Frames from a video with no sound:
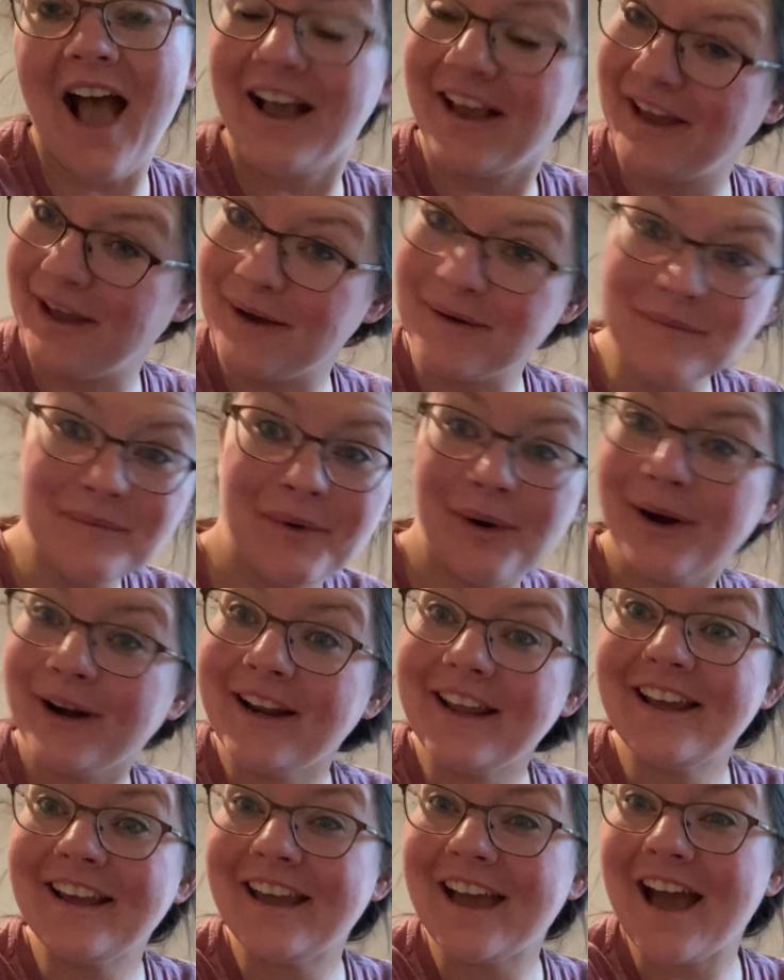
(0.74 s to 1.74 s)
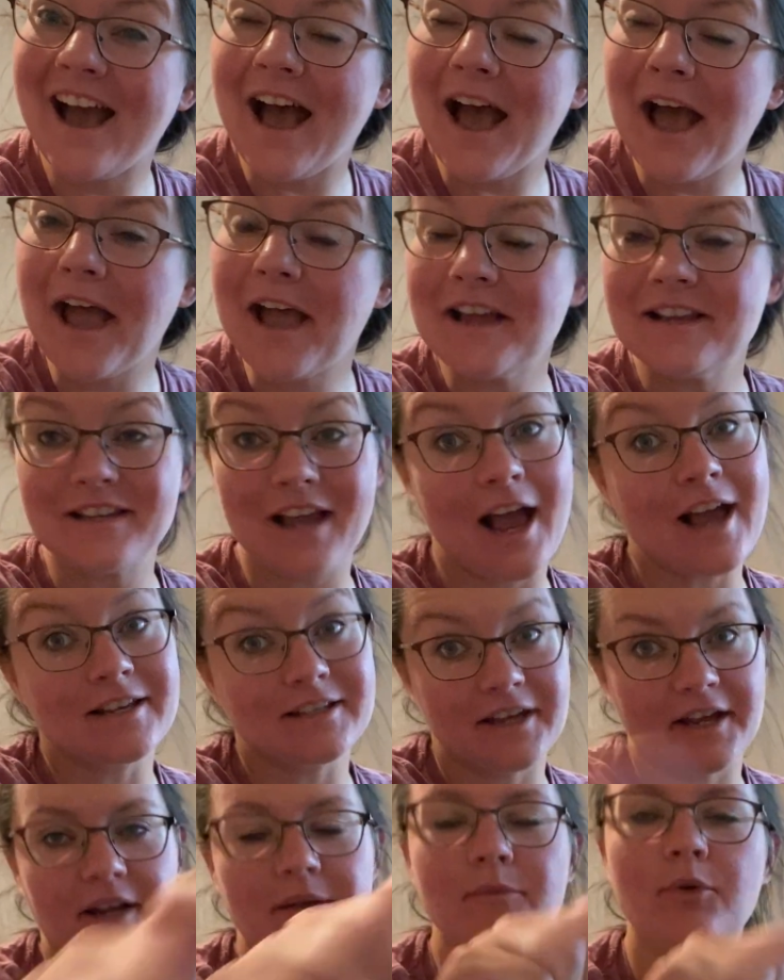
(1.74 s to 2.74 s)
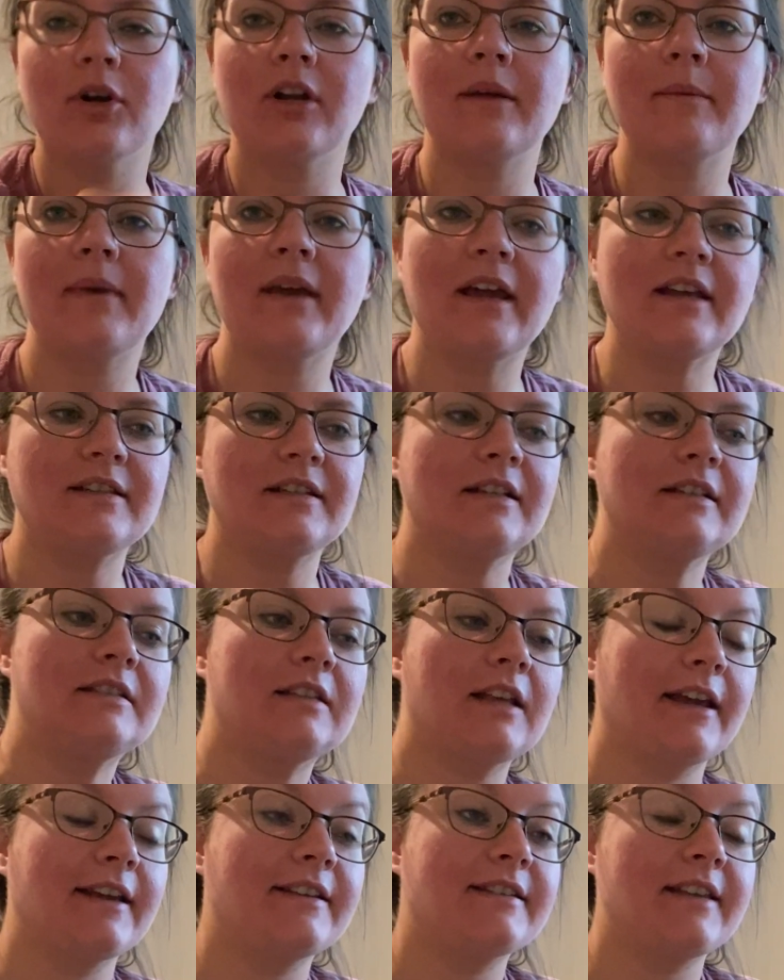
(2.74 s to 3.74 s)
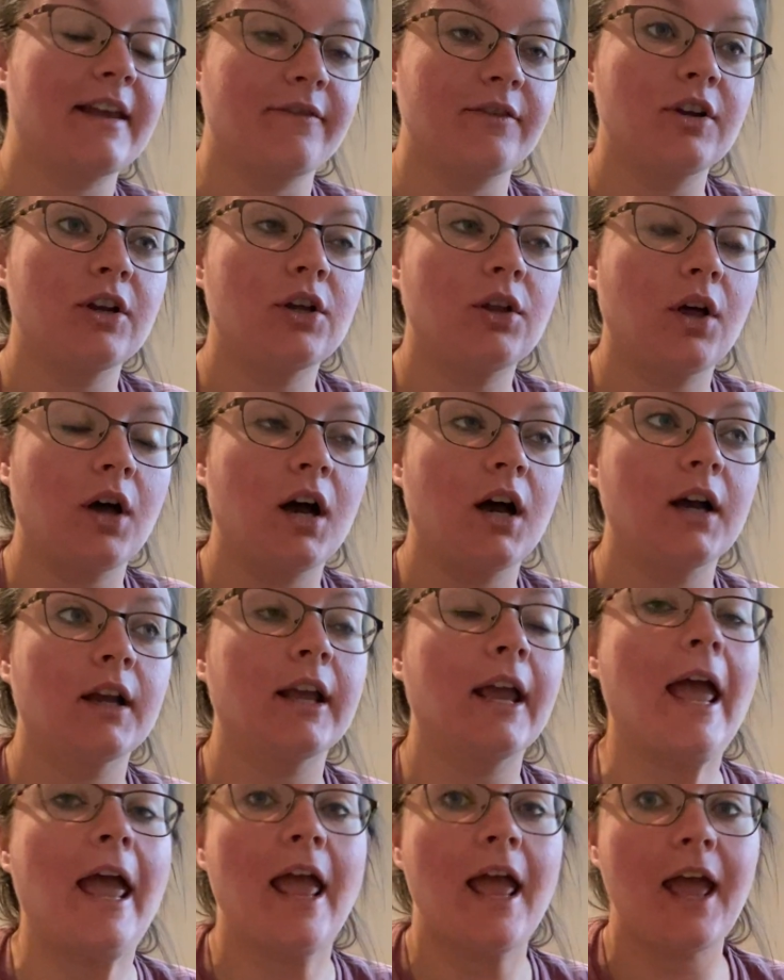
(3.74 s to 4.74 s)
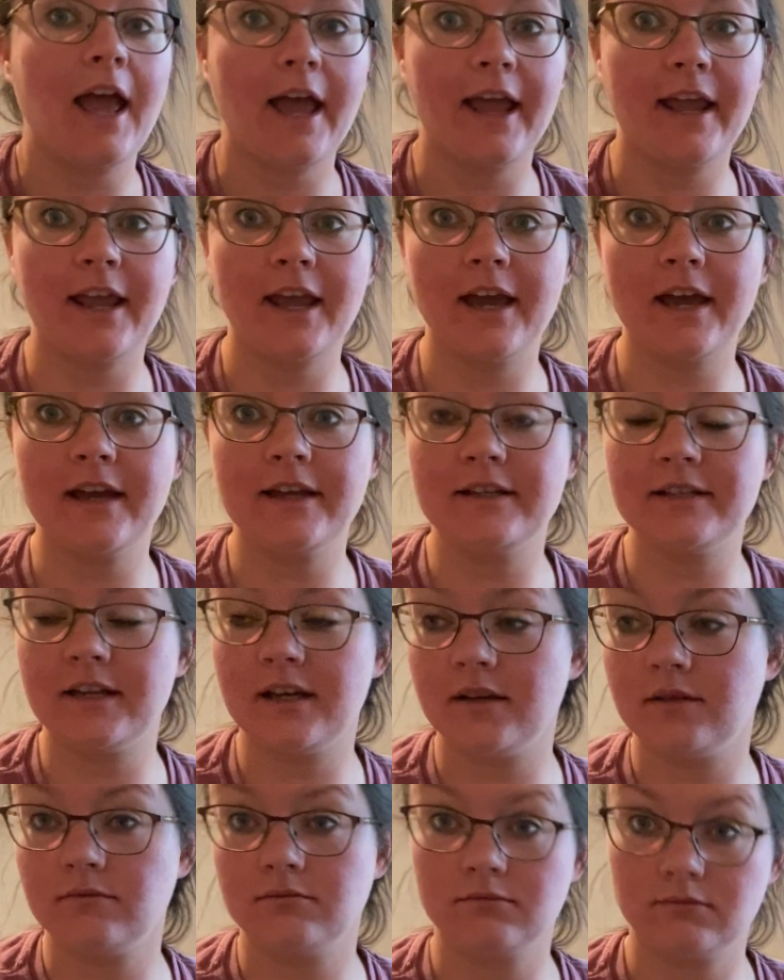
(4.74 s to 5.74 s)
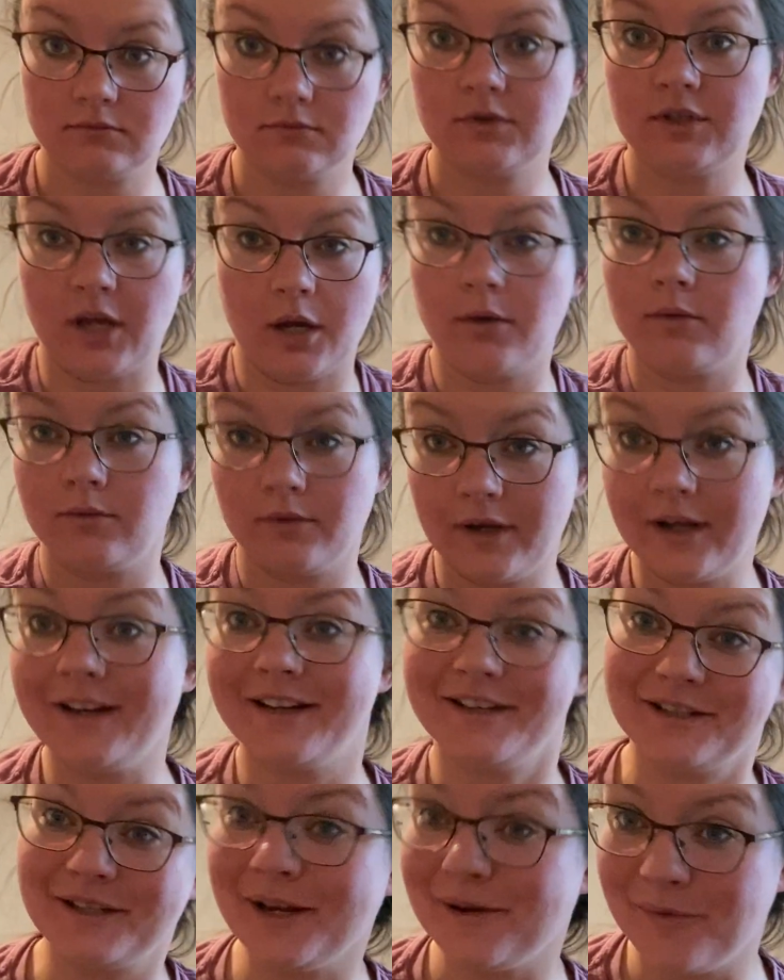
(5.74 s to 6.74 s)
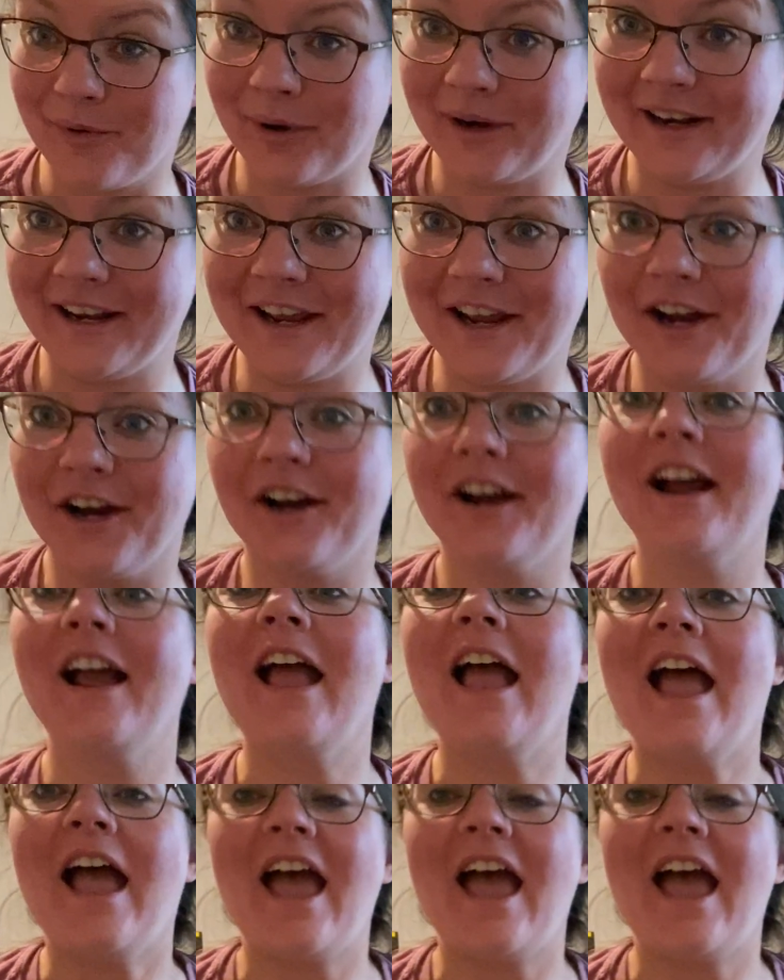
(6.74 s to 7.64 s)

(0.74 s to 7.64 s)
Good morning, guys. I say good morning because it's like 7 o'clock, and so it's good morning here.